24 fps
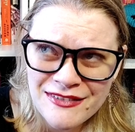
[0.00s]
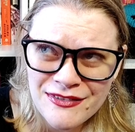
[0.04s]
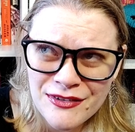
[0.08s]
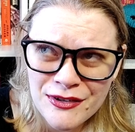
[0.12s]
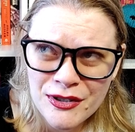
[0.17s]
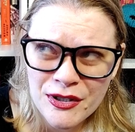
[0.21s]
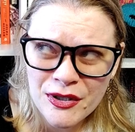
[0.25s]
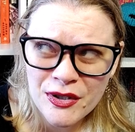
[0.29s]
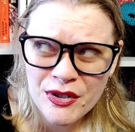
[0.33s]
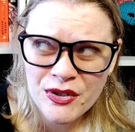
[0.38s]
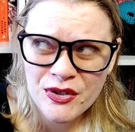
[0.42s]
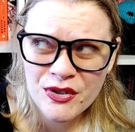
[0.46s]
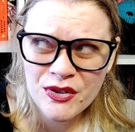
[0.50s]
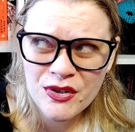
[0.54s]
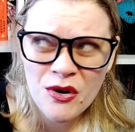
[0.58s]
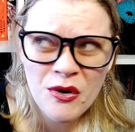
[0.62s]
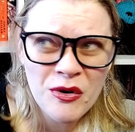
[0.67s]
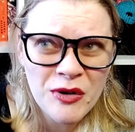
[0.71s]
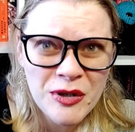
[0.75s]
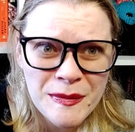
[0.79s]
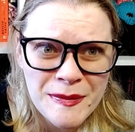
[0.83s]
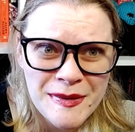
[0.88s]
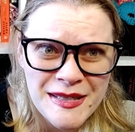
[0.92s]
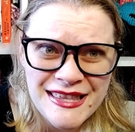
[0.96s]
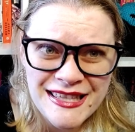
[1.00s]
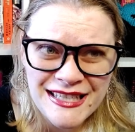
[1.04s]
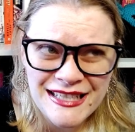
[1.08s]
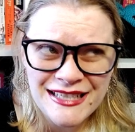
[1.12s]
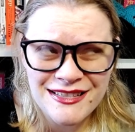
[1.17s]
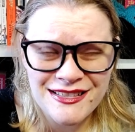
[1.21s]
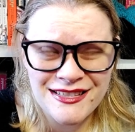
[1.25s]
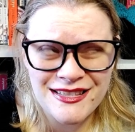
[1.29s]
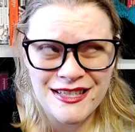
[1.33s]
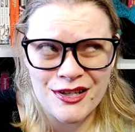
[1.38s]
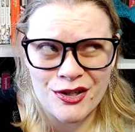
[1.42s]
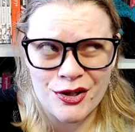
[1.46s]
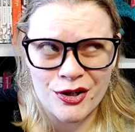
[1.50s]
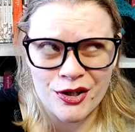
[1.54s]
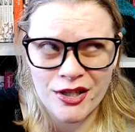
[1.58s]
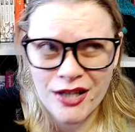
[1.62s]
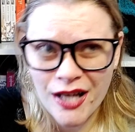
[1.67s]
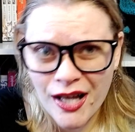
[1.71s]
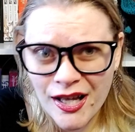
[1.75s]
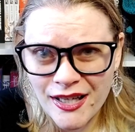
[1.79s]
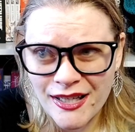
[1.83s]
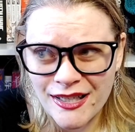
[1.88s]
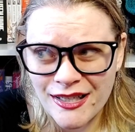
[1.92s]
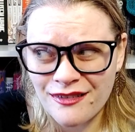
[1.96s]
there are going to be things that are
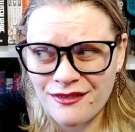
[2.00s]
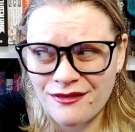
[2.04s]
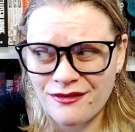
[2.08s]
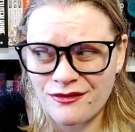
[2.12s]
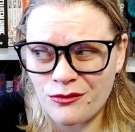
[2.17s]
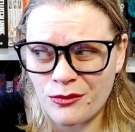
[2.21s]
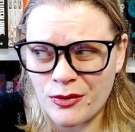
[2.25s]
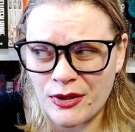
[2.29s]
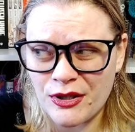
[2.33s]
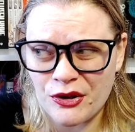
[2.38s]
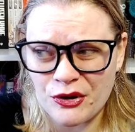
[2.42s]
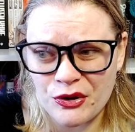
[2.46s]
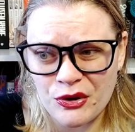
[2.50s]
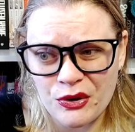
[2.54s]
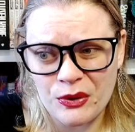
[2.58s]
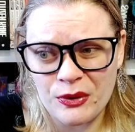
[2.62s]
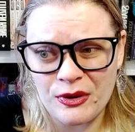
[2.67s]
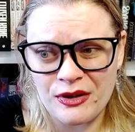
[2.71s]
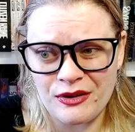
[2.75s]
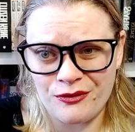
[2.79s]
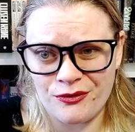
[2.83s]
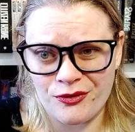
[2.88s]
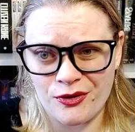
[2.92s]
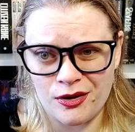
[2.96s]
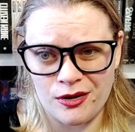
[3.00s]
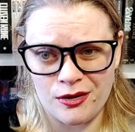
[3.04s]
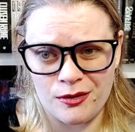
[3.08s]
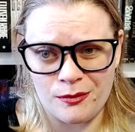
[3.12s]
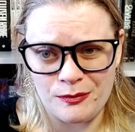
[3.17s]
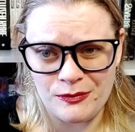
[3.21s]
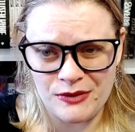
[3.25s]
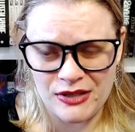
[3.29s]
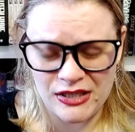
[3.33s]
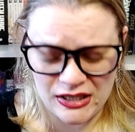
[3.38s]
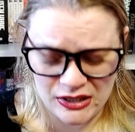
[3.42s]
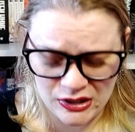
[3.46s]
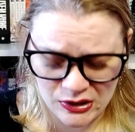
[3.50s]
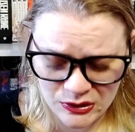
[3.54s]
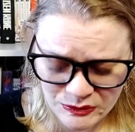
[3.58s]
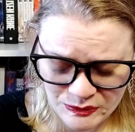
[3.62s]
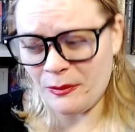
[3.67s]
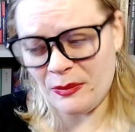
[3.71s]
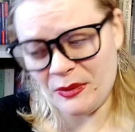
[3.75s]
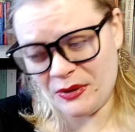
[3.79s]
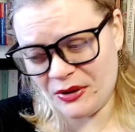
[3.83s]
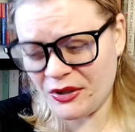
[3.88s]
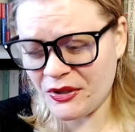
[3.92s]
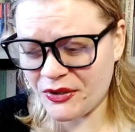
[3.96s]
cut when you're going from, you know,
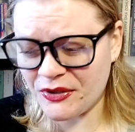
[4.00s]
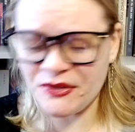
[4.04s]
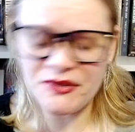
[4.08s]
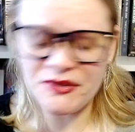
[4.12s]
book